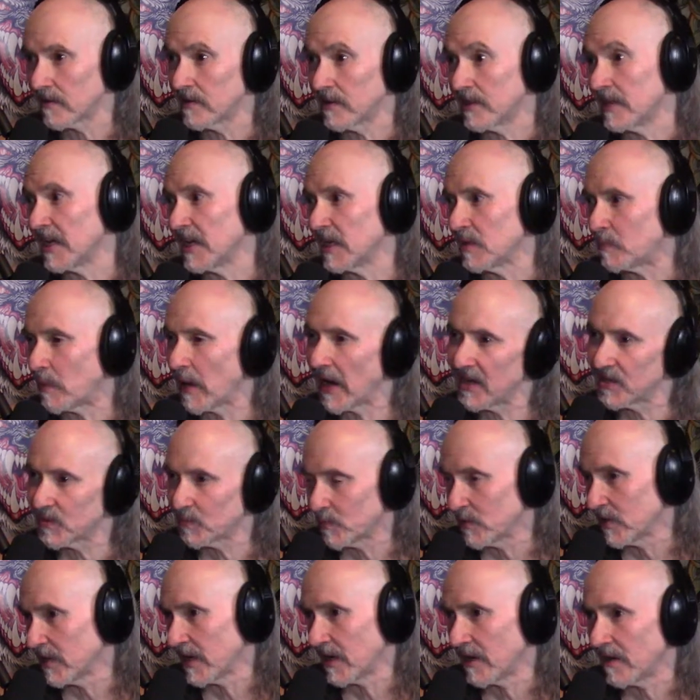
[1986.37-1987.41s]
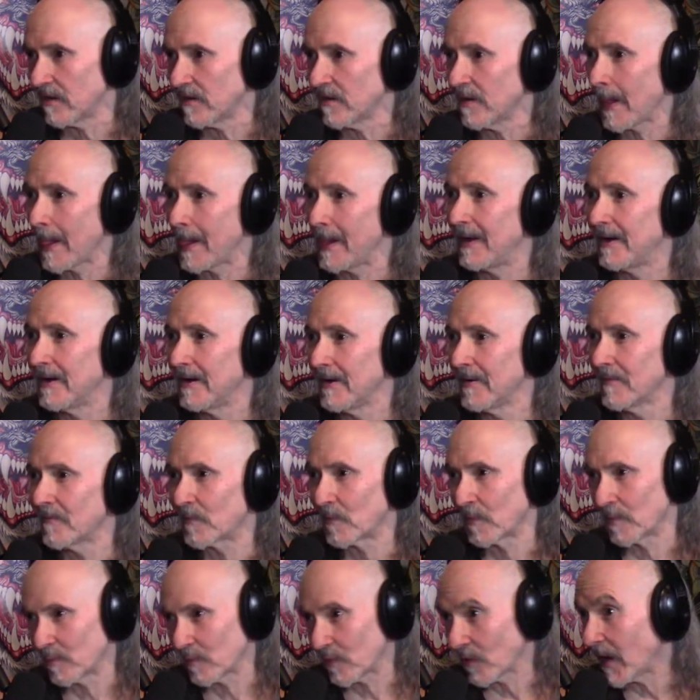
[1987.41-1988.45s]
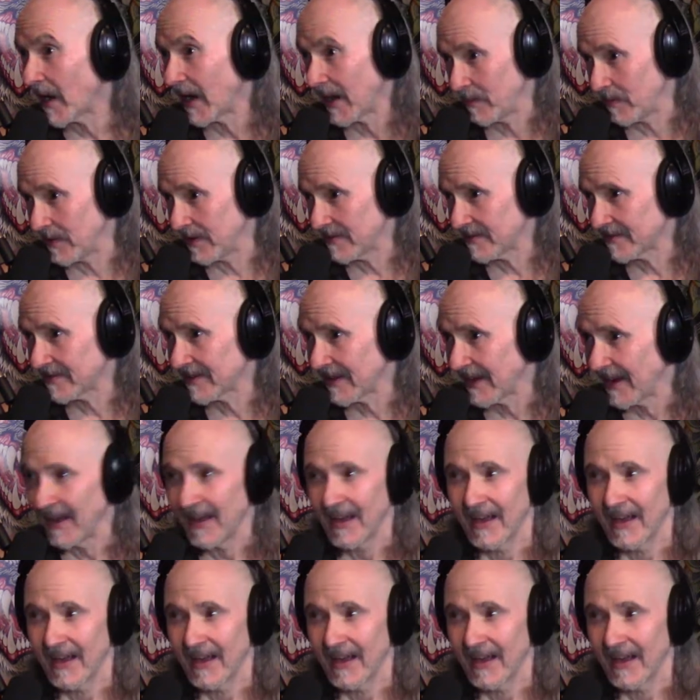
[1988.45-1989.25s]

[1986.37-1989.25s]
lead bass player from Primus.